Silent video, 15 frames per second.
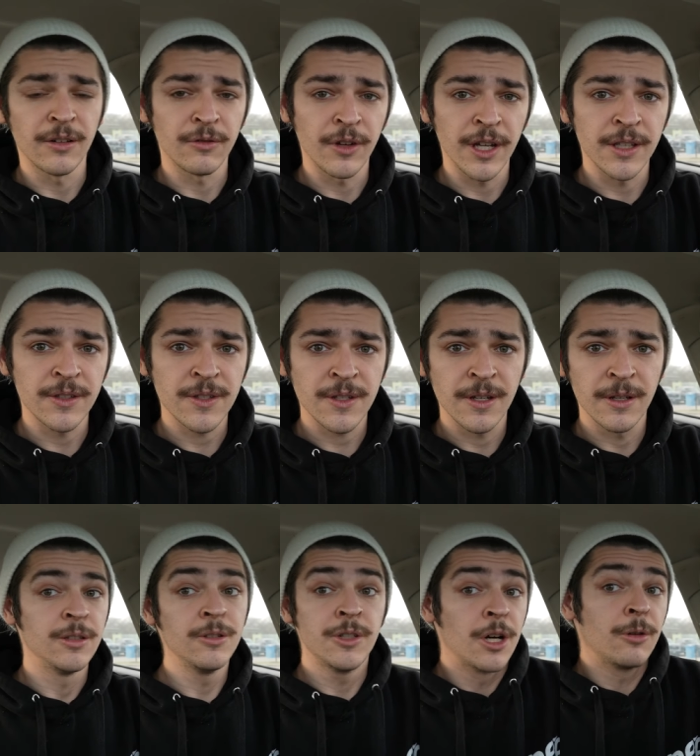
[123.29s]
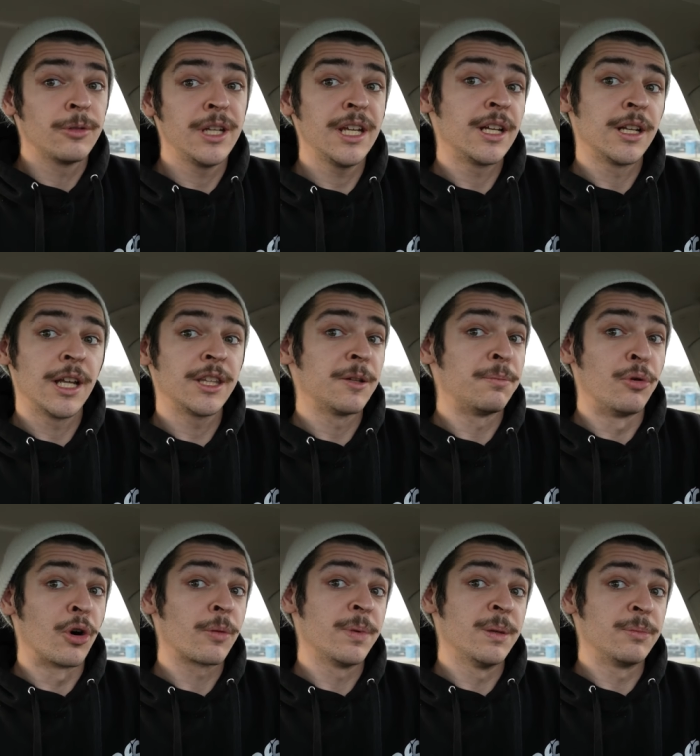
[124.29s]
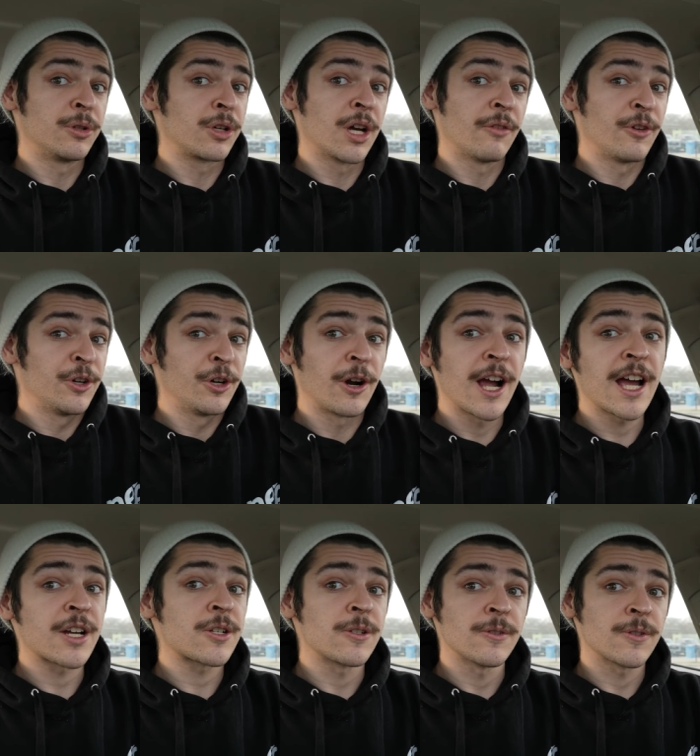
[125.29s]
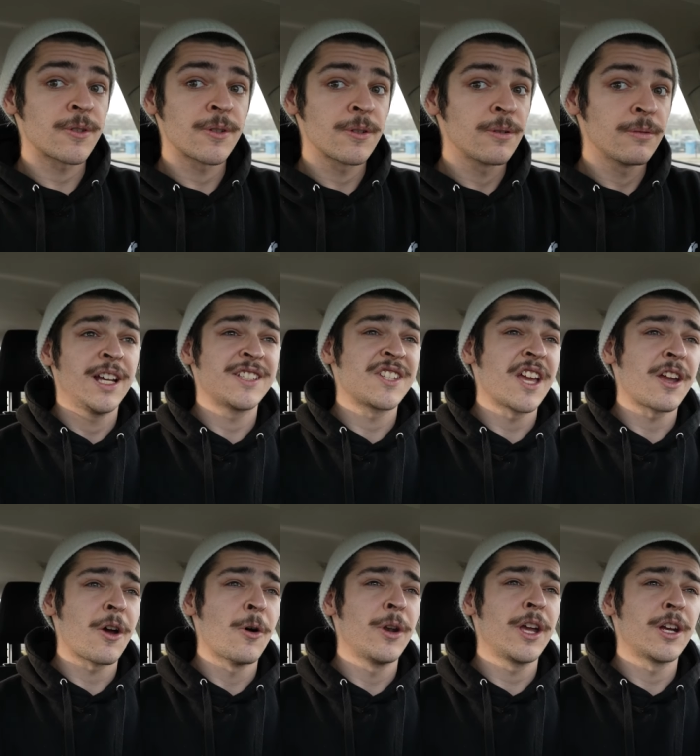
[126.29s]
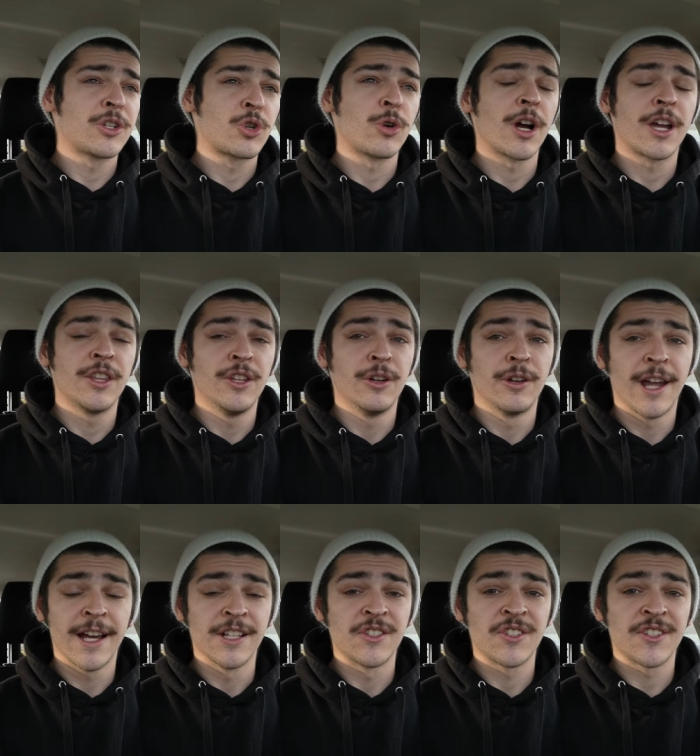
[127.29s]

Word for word: event. You don't need to let the poor people govern your actions. It's like owning a truck in the United